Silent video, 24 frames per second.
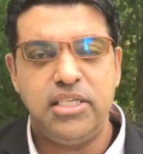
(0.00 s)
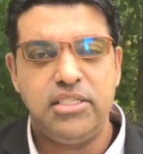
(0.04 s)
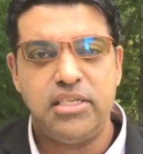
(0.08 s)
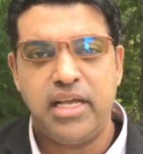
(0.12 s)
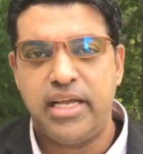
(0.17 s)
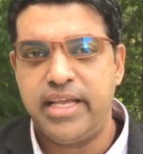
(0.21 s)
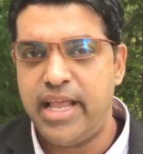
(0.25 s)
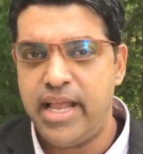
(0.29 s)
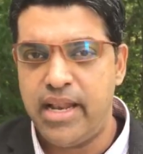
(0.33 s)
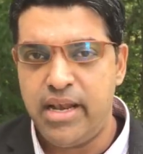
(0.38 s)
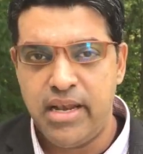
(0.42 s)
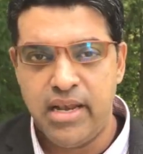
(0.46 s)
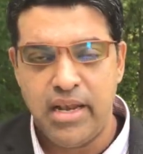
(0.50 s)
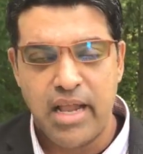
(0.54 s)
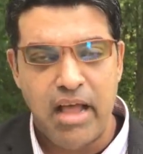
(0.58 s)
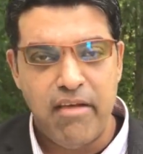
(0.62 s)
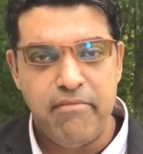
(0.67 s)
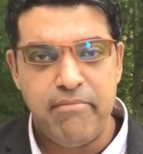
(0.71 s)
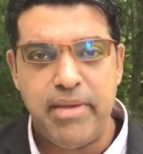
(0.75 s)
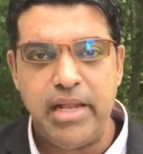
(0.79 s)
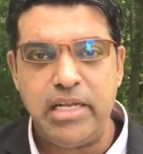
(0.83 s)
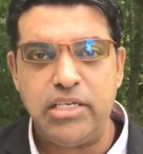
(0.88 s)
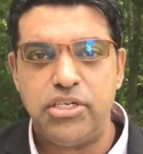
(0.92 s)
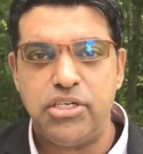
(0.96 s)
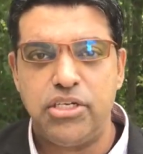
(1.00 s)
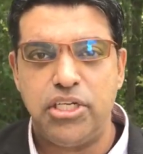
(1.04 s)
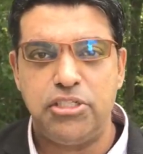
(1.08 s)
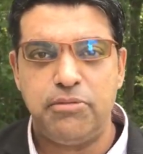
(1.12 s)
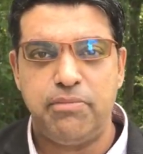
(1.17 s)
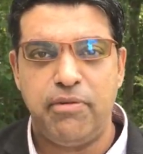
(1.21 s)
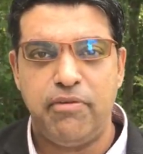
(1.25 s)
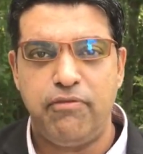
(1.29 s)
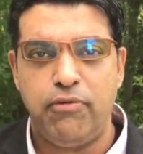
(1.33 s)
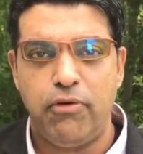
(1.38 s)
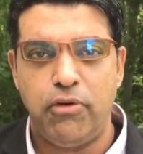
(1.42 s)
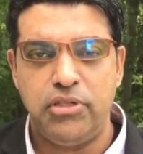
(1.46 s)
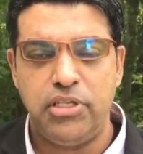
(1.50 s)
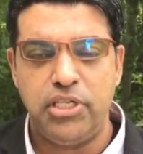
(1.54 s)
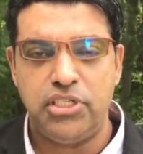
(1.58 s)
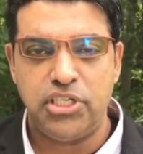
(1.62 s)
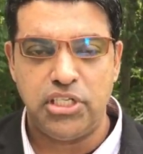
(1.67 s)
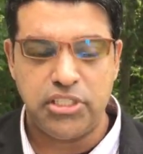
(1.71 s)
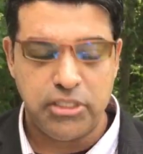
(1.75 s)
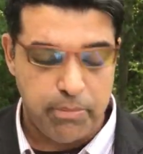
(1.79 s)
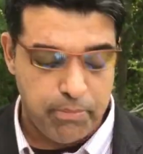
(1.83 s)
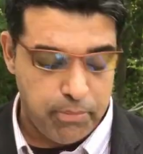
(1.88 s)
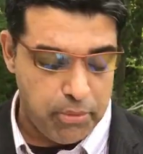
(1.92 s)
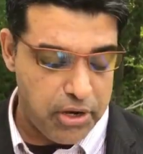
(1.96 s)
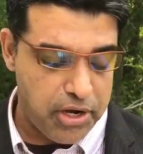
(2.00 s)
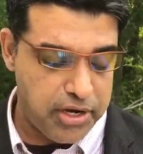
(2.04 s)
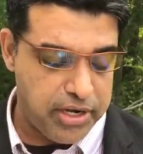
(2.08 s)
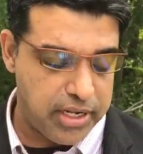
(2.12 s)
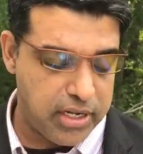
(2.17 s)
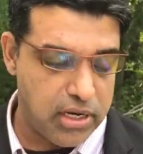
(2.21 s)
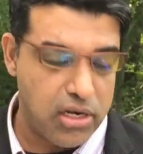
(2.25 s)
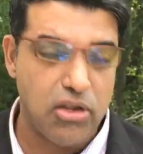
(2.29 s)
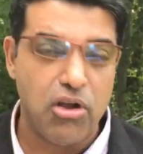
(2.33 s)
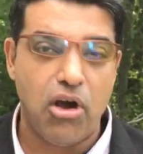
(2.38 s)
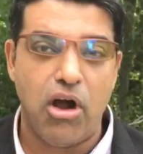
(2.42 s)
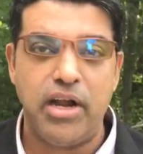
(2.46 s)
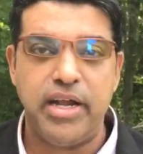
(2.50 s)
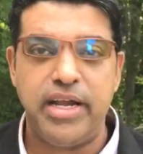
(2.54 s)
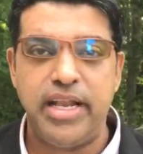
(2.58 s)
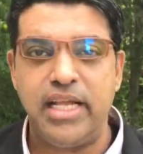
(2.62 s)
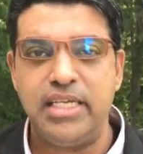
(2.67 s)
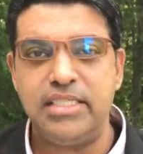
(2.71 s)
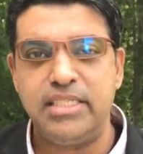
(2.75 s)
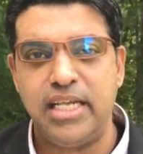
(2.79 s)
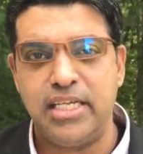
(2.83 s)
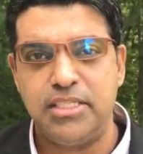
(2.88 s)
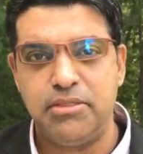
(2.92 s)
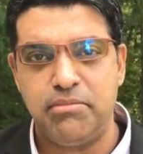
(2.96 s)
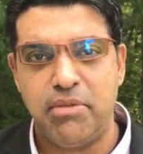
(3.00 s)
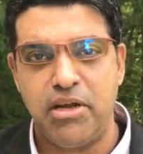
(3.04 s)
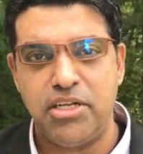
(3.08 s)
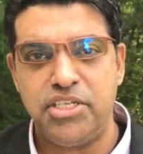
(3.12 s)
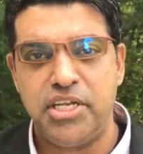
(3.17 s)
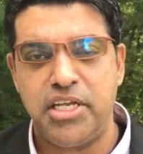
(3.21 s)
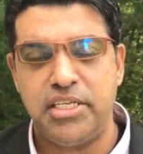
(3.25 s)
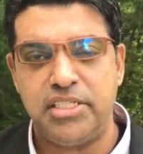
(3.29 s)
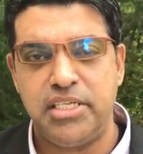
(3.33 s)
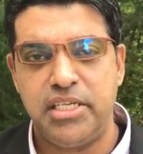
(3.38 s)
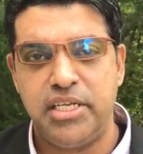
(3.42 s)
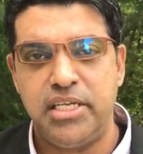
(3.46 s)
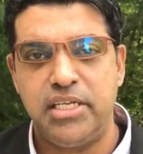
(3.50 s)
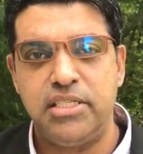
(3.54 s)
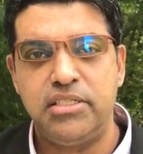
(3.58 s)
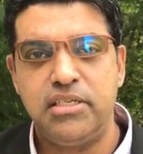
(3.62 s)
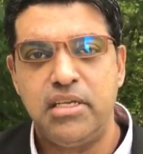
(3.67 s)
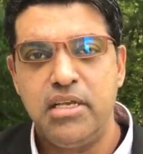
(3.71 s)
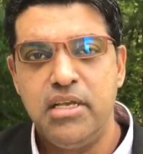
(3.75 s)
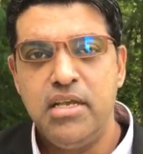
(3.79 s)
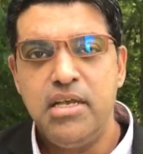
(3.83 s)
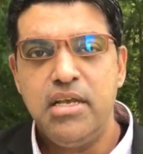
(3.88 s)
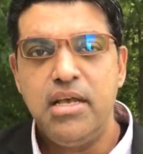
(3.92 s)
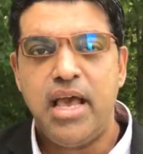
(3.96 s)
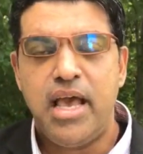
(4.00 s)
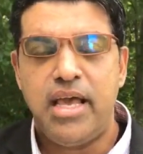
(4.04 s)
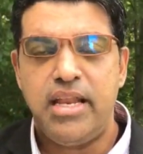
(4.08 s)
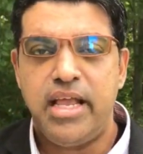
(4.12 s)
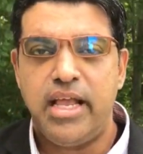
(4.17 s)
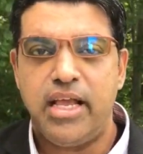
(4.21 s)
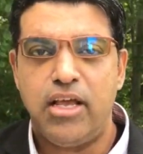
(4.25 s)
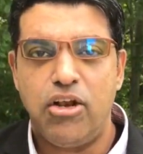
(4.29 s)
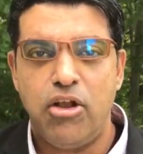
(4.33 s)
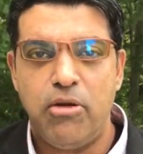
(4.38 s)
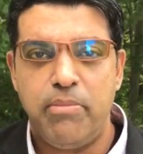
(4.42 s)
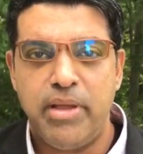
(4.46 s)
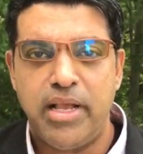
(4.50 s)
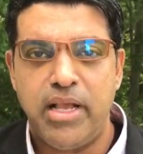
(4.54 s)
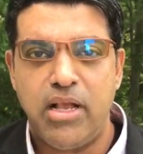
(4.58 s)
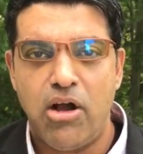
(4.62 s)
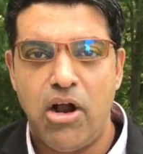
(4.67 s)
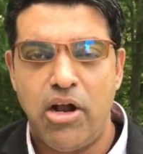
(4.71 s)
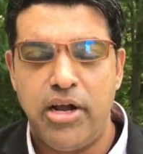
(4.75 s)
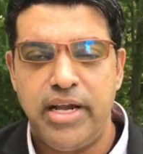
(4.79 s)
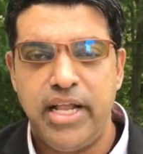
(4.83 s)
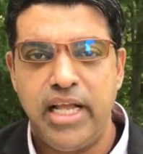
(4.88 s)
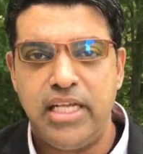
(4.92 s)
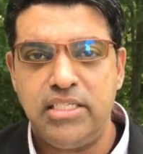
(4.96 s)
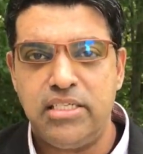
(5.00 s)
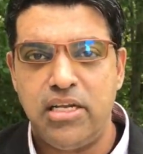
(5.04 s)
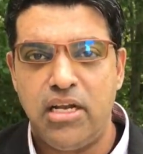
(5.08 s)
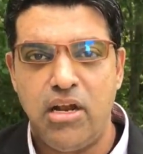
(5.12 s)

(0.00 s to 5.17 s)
is, again, I've mentioned this before, this is a political contest as much as it is an economic contest.